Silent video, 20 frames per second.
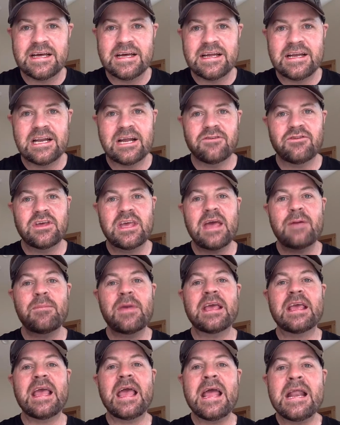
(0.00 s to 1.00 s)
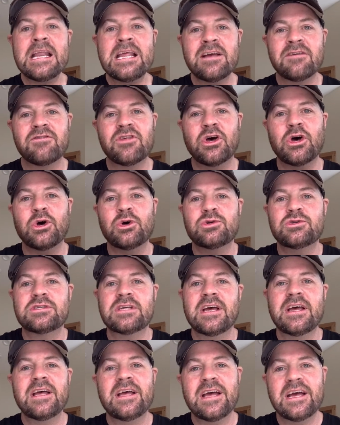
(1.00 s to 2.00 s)
Now, if you can't make any of those,
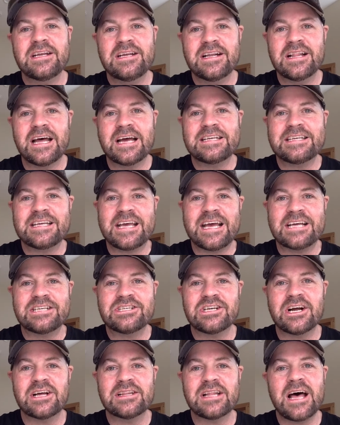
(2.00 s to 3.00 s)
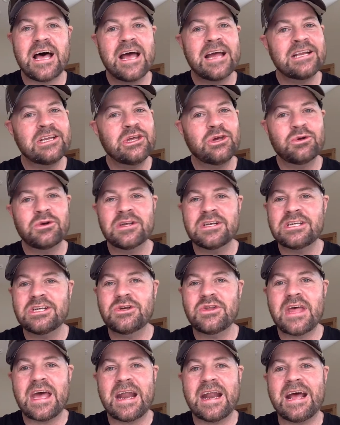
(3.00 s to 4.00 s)
and you'd like to catch it online, you can do
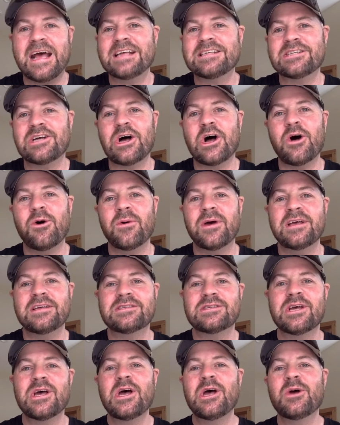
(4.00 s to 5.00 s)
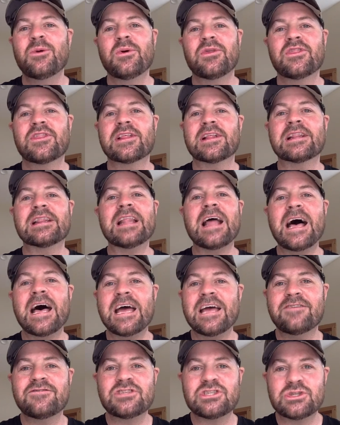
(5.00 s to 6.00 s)
that as always with the
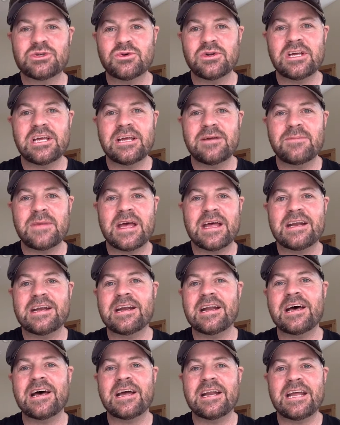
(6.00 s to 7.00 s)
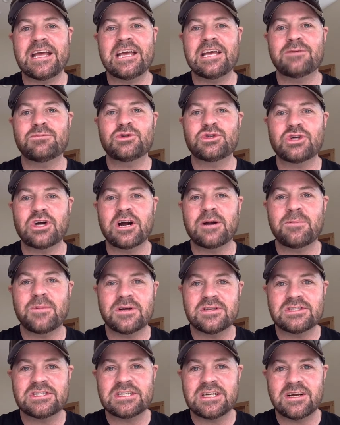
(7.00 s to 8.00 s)
live stream at 9 a.m. sharp
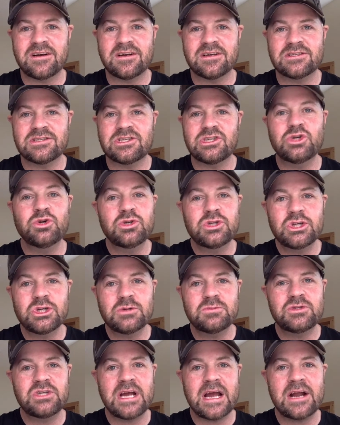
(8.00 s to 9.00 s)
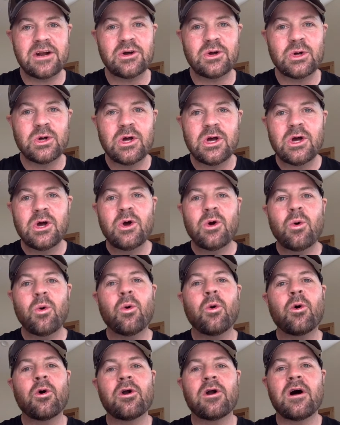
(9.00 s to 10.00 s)
on Sierra's YouTube channel
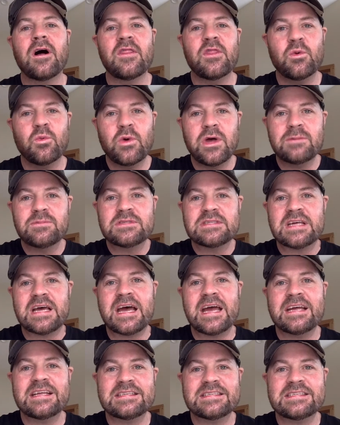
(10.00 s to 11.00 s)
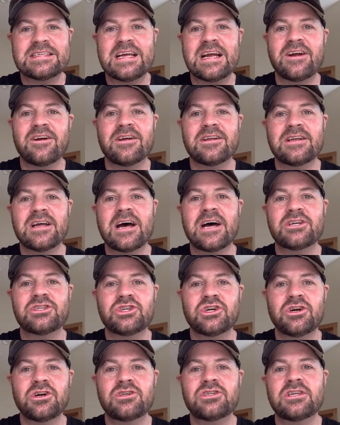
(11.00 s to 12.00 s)
or on the website
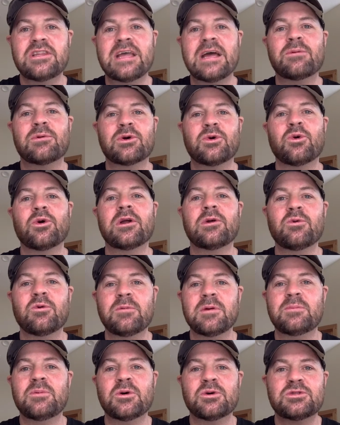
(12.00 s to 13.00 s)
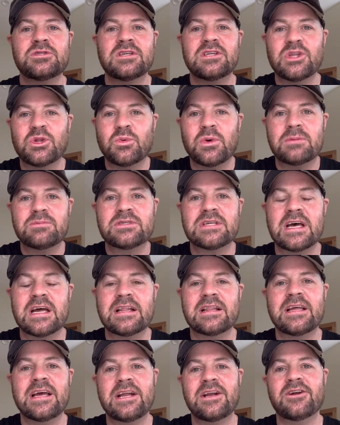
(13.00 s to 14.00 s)
sierra.church, and that recording will be posted to the website
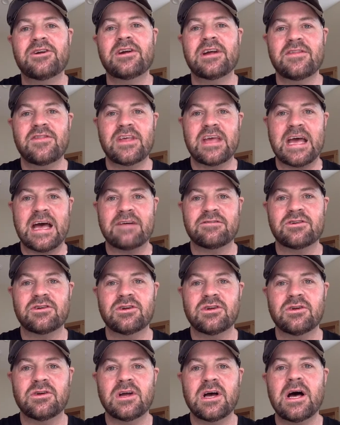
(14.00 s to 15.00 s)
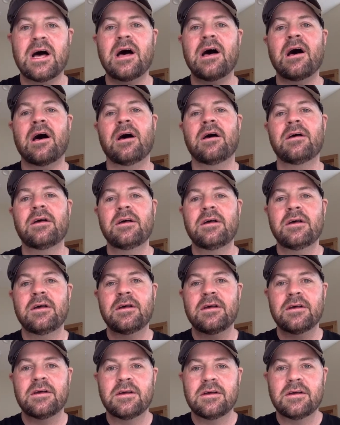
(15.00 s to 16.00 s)
later in the afternoon. Ah,
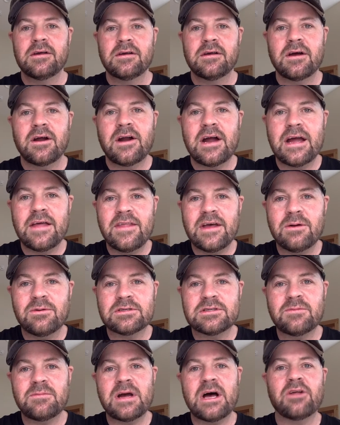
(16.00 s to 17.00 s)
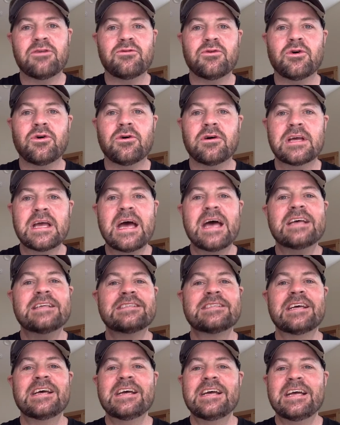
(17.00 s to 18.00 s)
all right, was a mouthful. Guys,
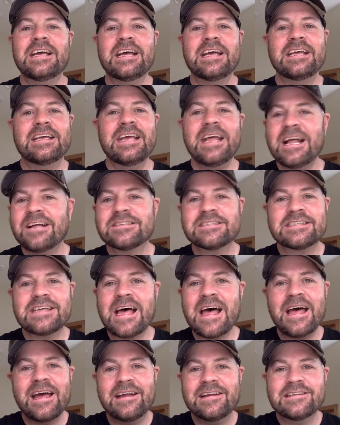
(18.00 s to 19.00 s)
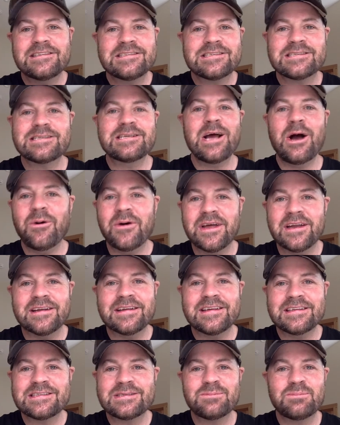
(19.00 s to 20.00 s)
get outside. It's snowing.
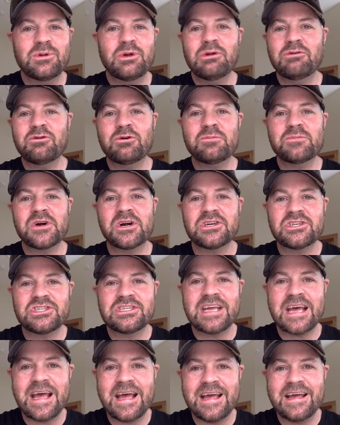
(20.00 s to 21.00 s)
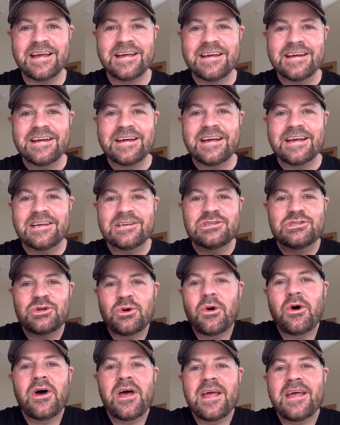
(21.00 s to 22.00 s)
It's a beautiful March day.
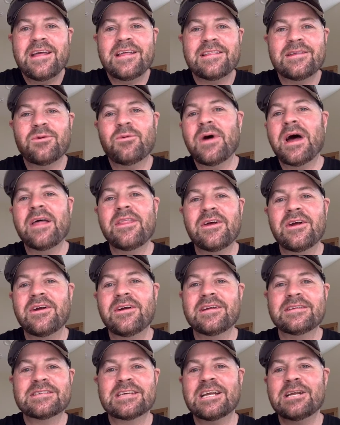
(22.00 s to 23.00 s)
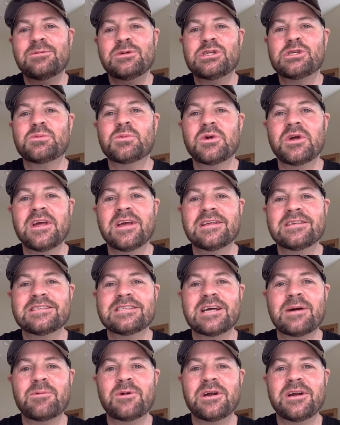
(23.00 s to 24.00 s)
Enjoy the weather. It's going to be spring and
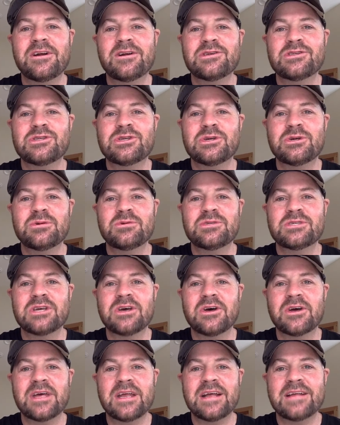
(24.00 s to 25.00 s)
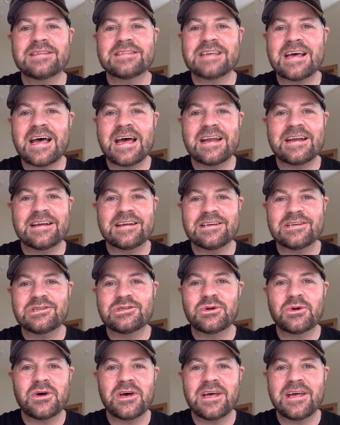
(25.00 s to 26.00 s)
summer here soon, so get outside and
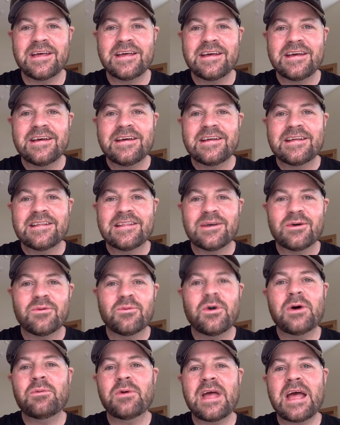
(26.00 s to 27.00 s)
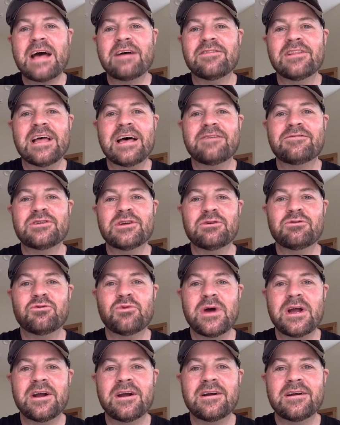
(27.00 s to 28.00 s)
enjoy the, what we have left of
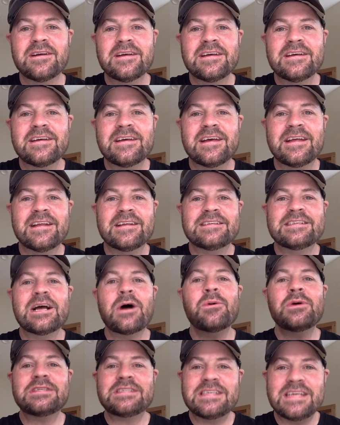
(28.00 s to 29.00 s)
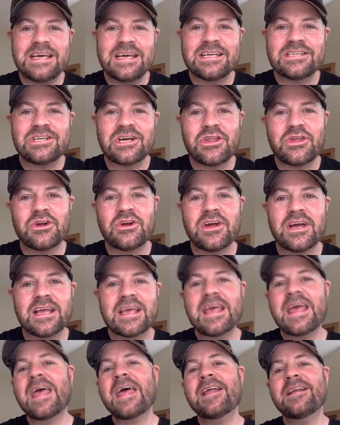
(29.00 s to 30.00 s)
winter. And until we see each other
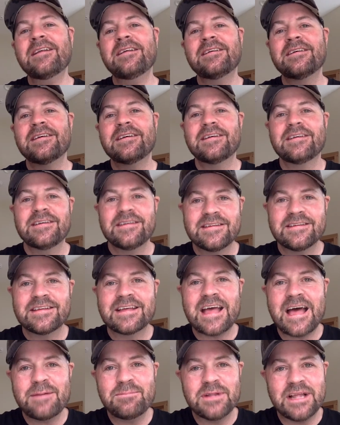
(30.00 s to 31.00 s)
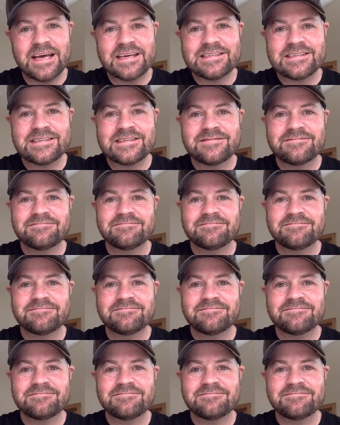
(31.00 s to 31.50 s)
again, God bless.